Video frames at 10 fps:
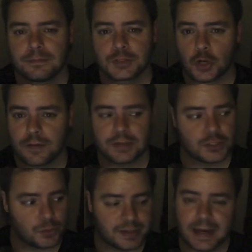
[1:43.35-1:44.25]
driving
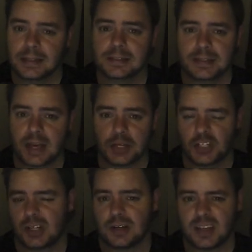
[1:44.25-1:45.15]
to a cattle
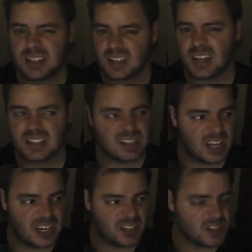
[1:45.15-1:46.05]
station. It's
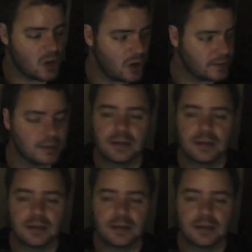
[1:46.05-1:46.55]
late at night,